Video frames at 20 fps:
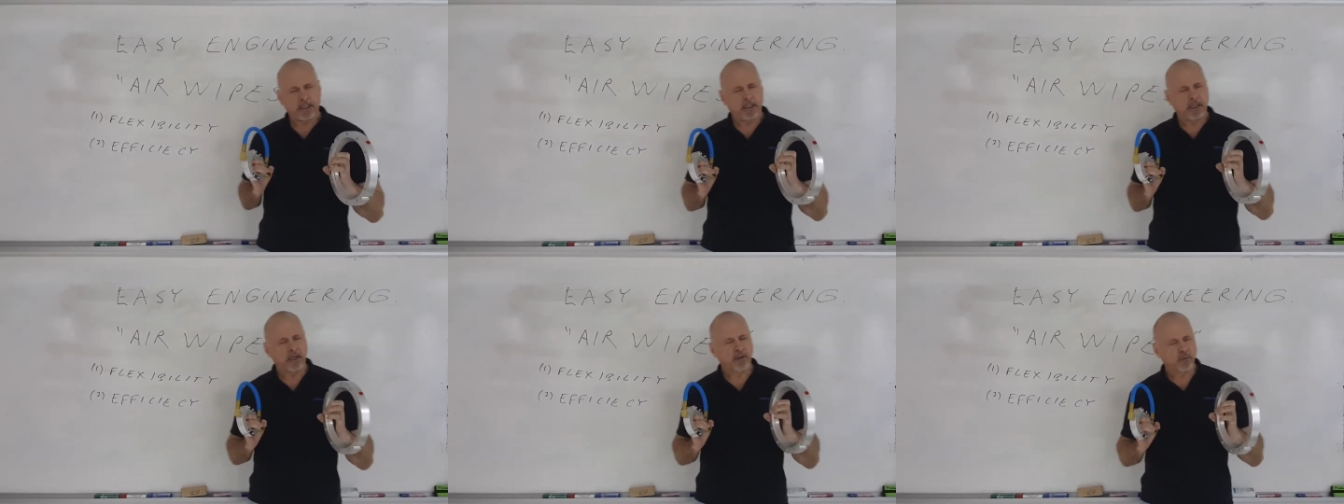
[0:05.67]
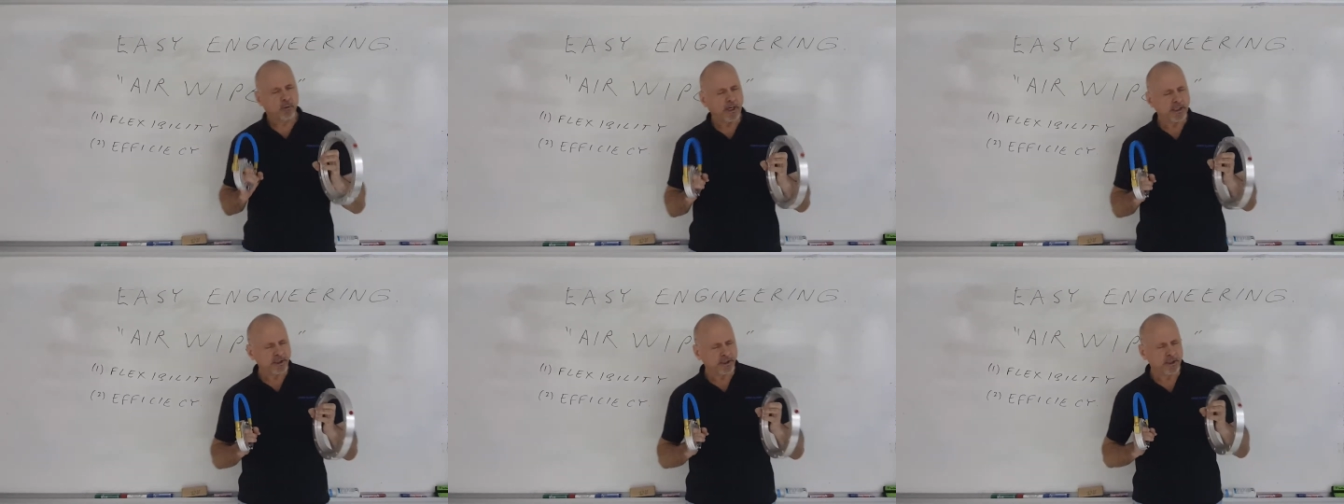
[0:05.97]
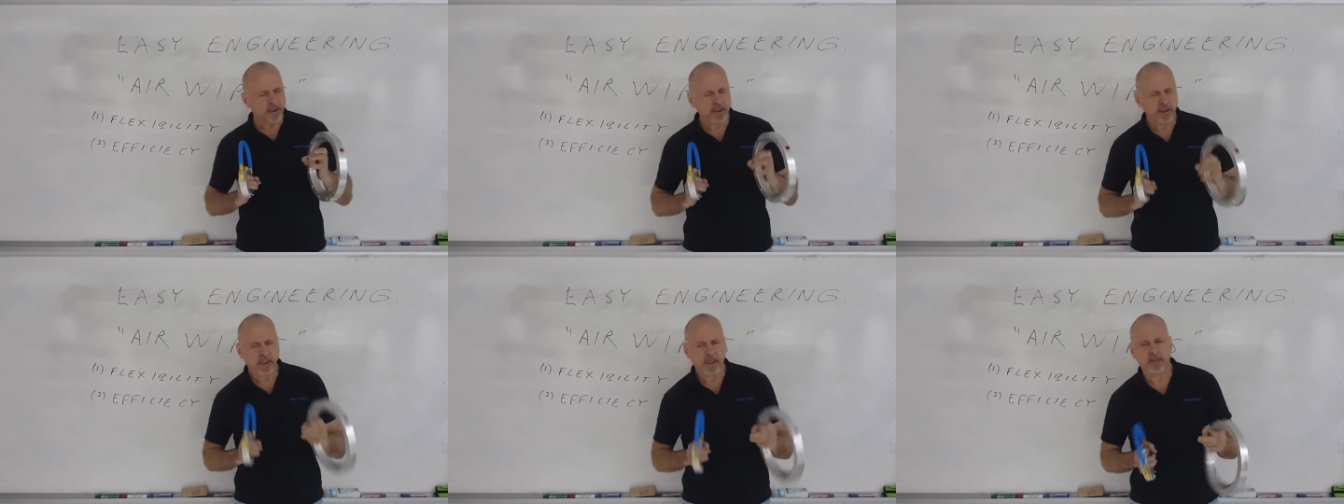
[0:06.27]
A
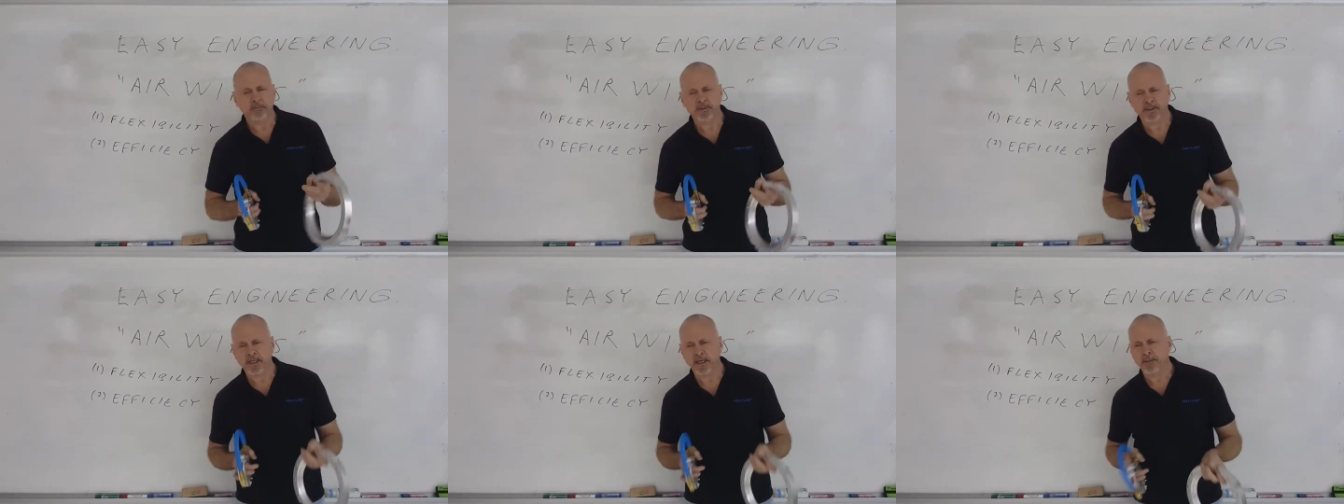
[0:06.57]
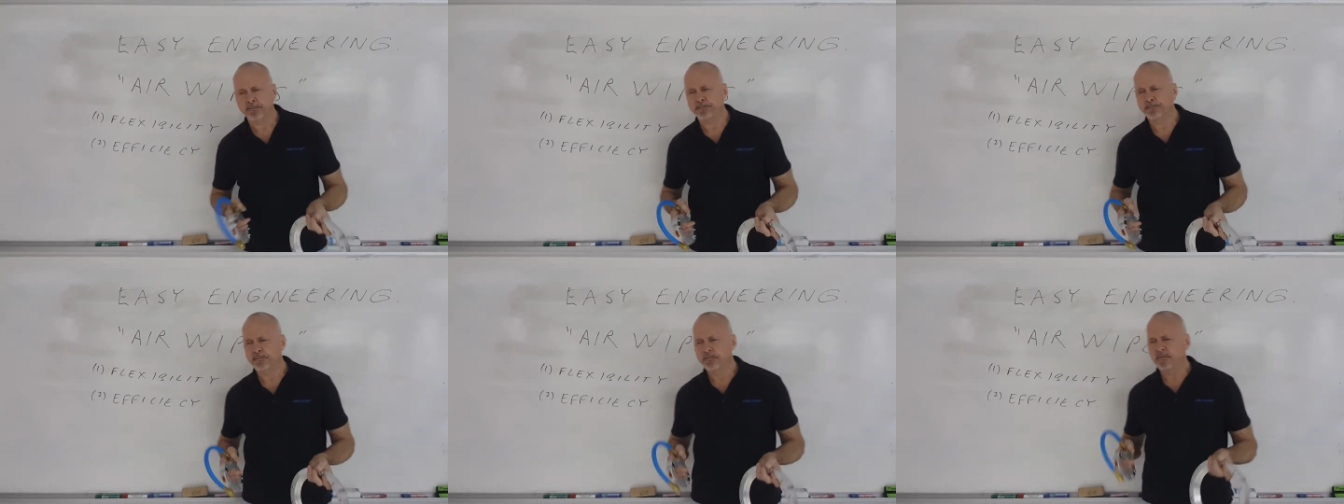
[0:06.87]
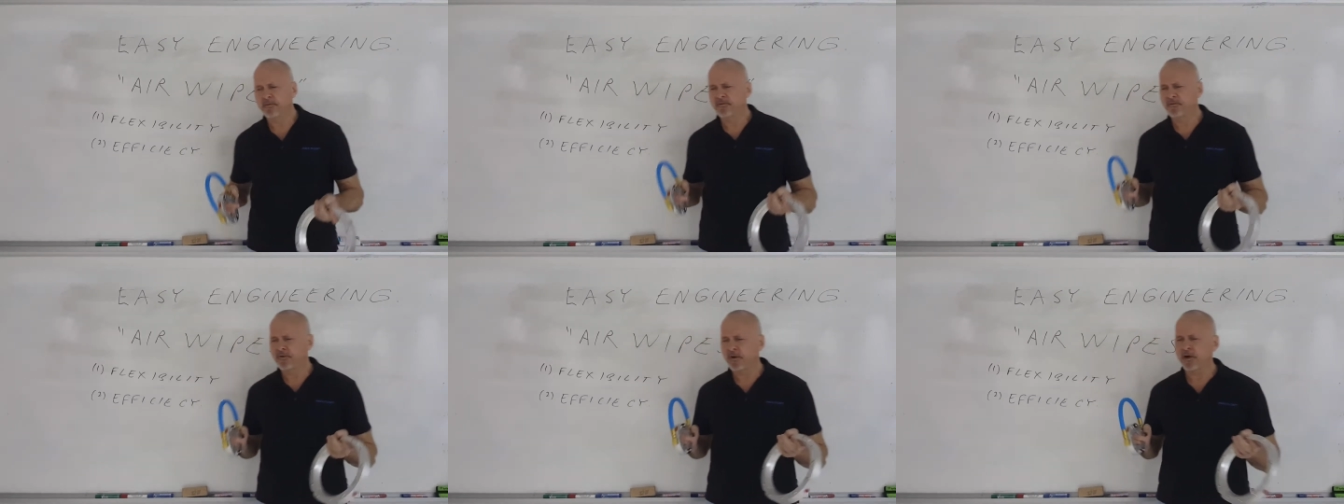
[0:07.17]
question comes up
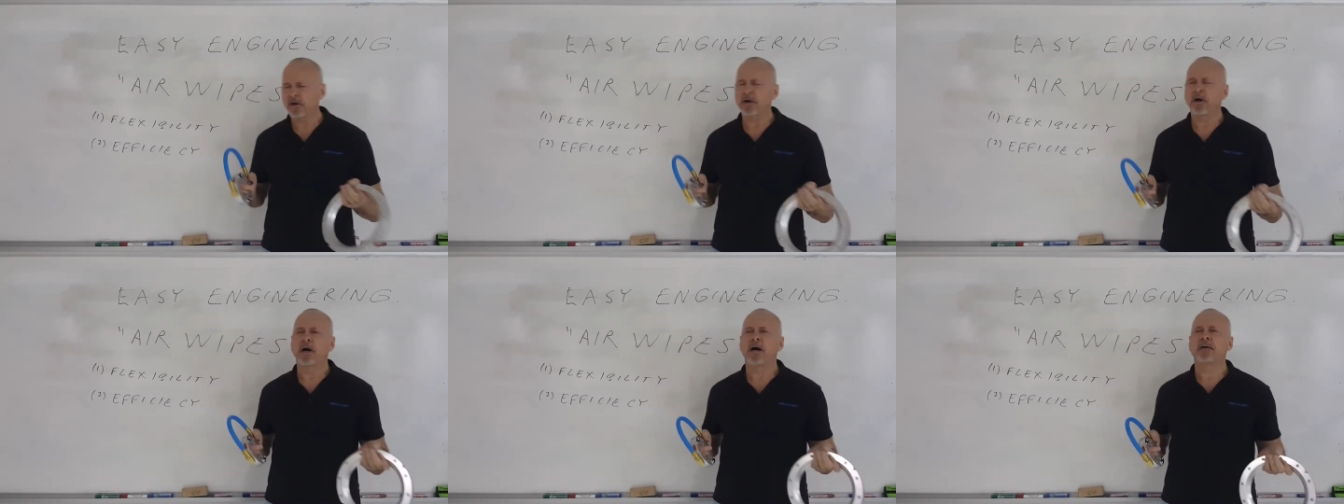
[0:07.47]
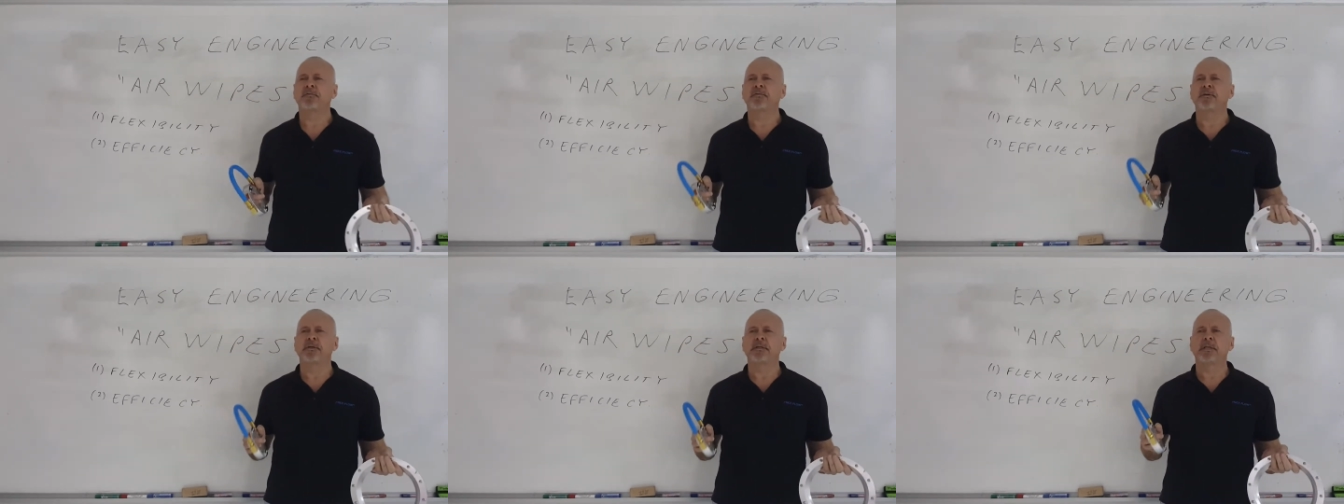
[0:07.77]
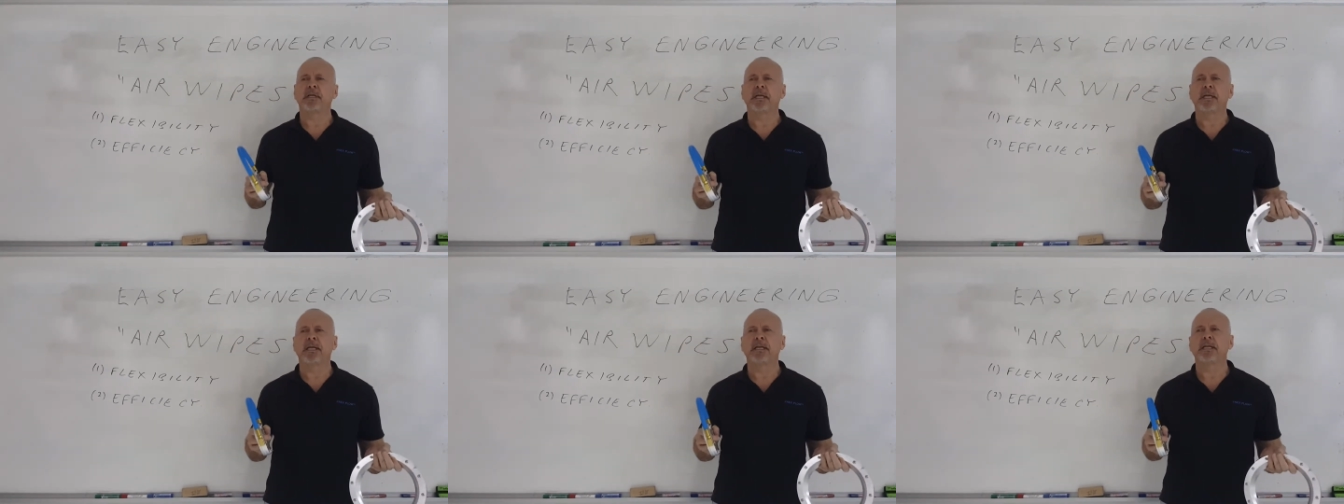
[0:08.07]
very
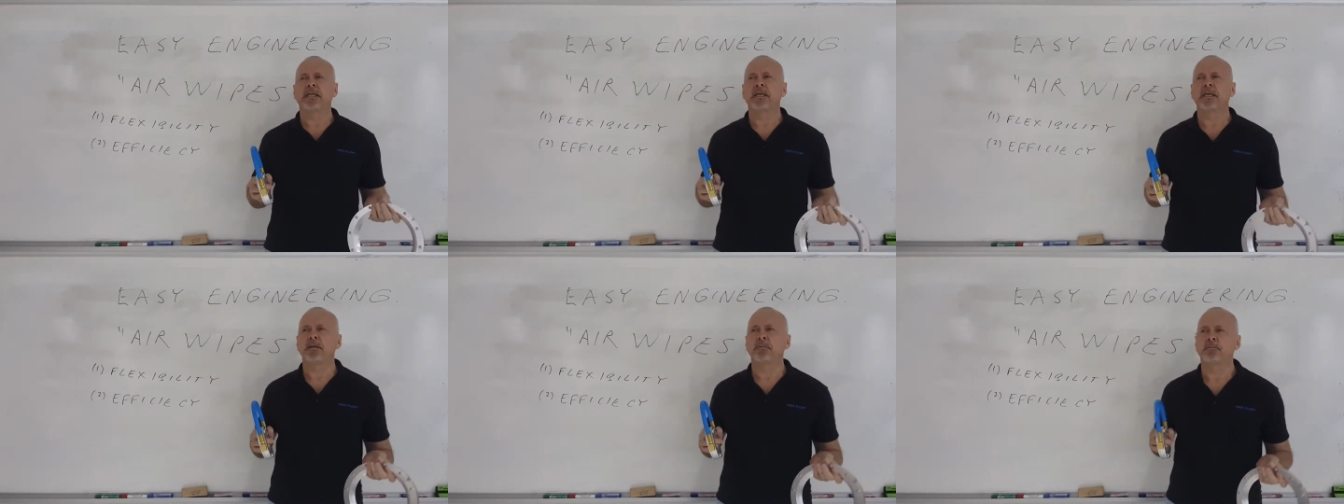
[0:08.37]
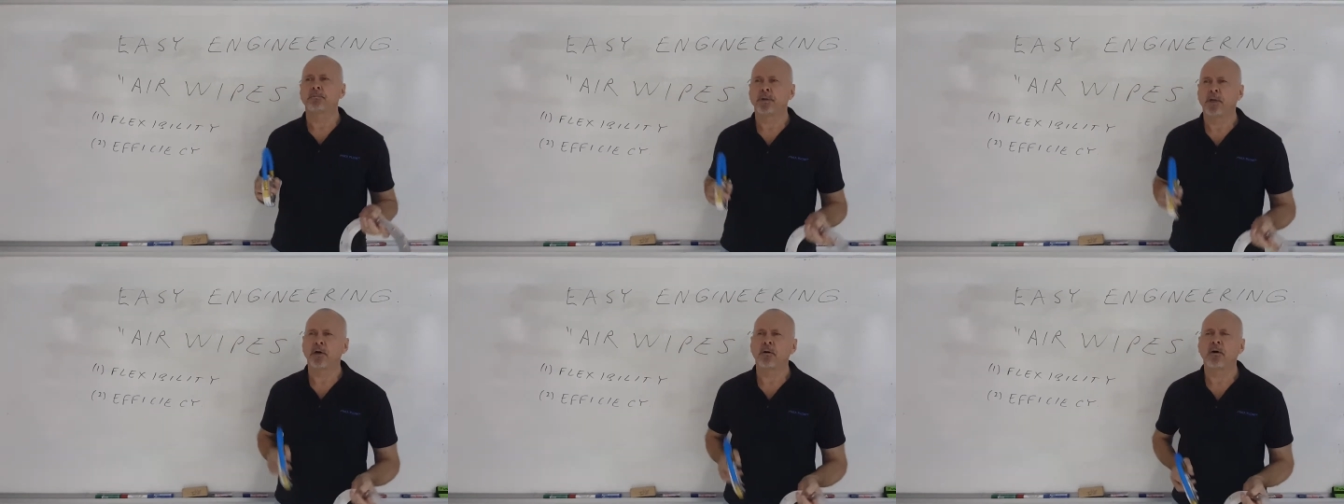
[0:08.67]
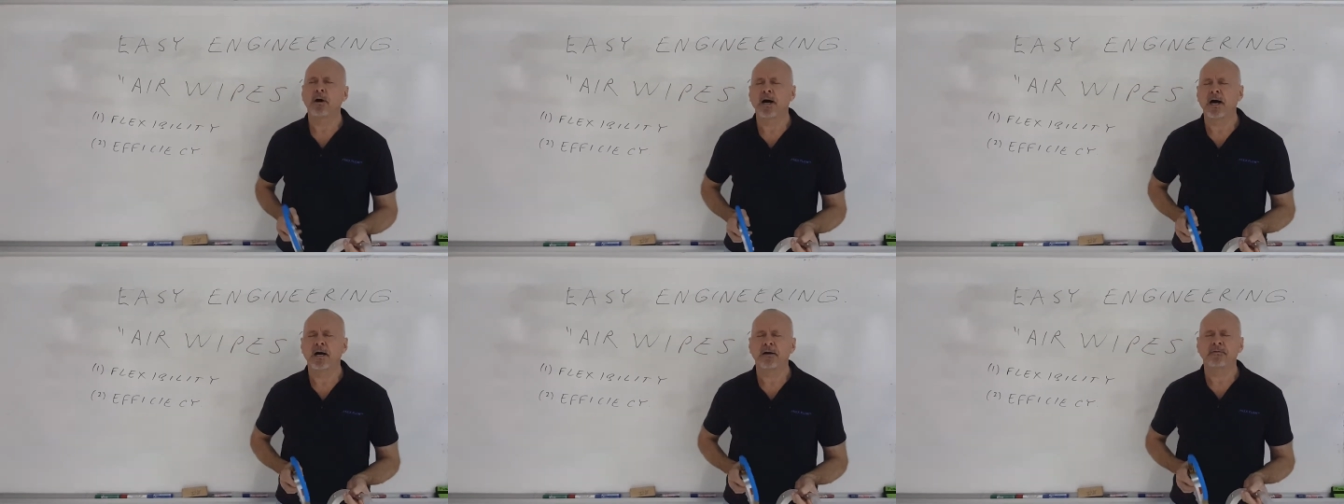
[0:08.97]
often in the
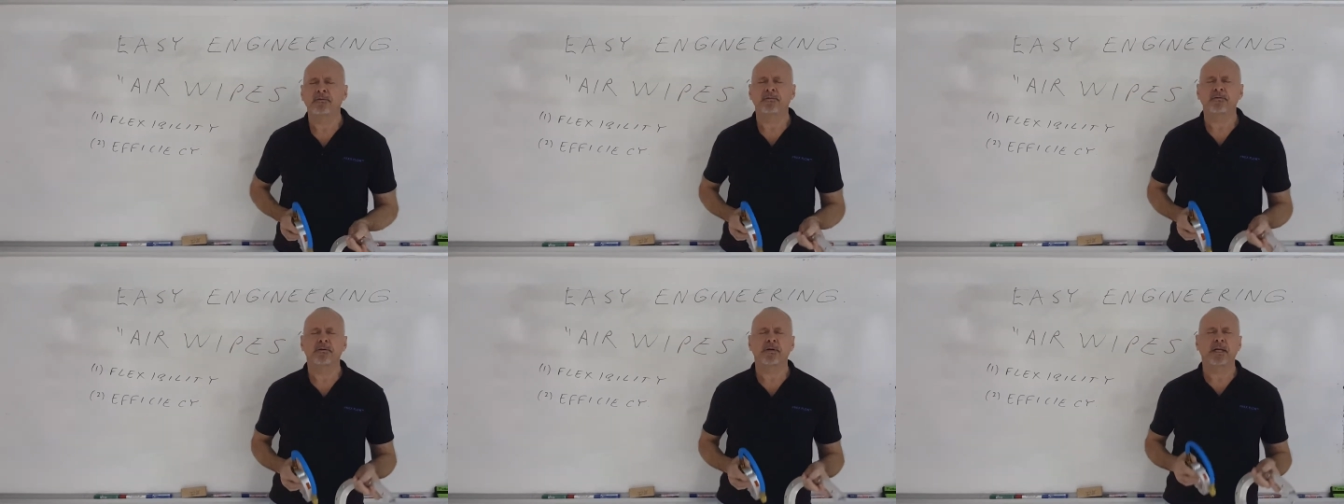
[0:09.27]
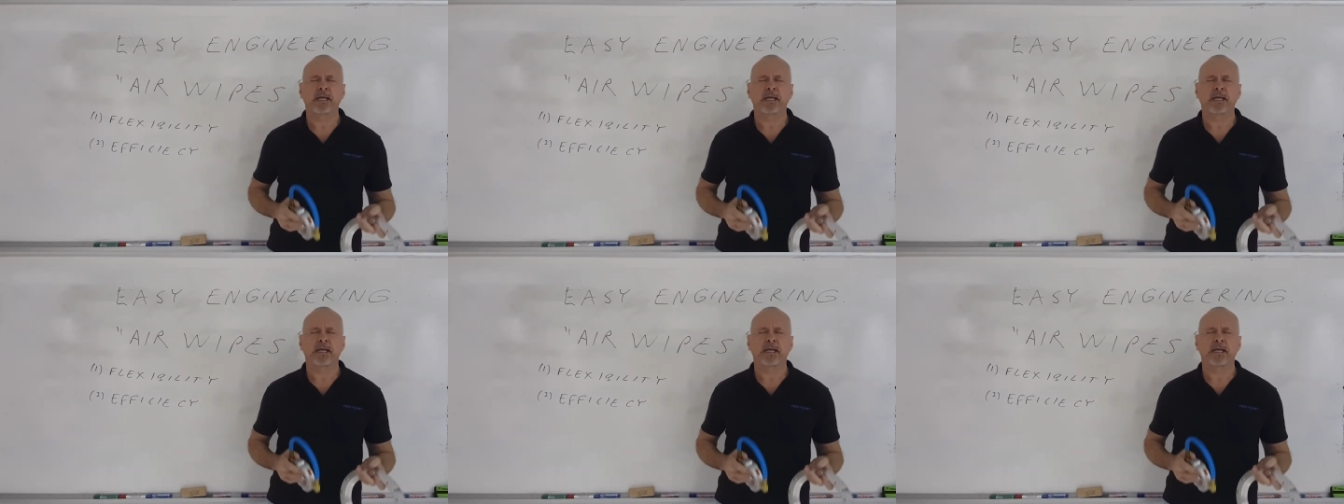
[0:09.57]
blow-off